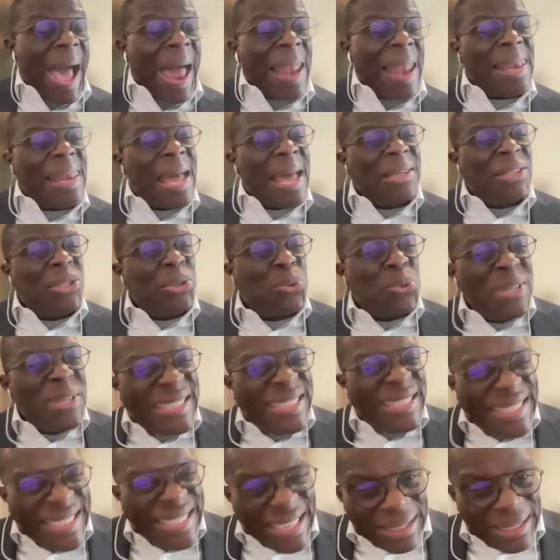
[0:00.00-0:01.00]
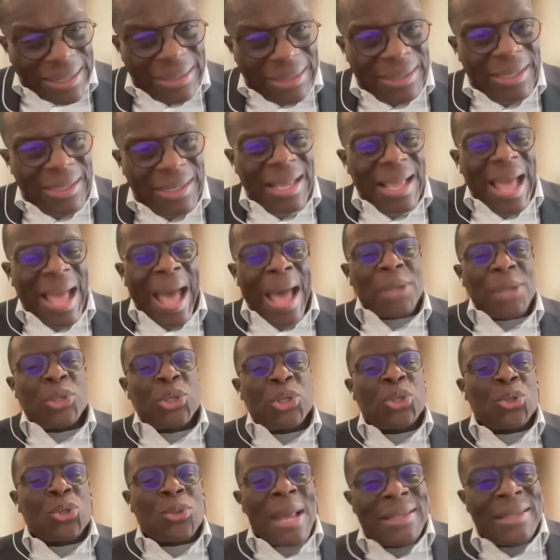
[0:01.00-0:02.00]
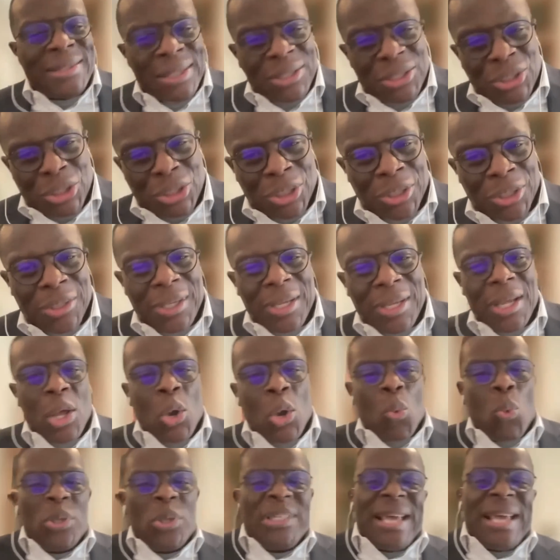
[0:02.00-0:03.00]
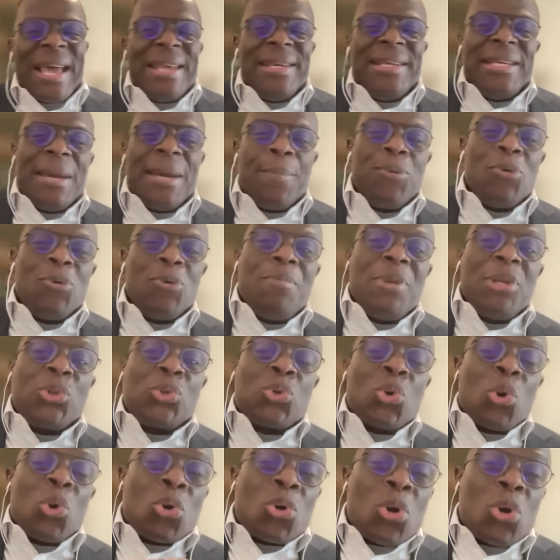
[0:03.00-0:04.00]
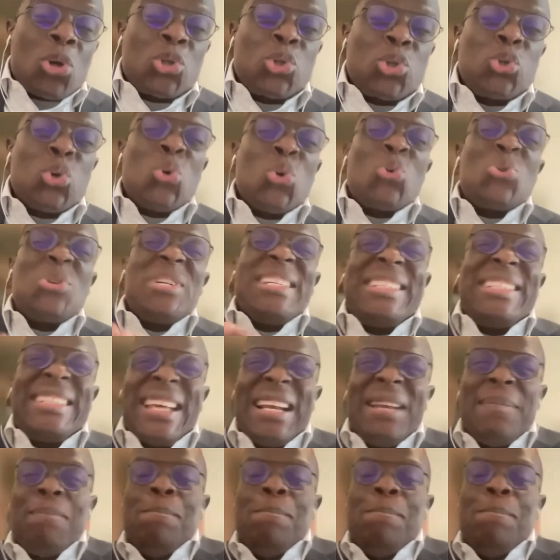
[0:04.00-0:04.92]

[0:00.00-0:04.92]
I learned retail and strategy, which enabled me to cross to retail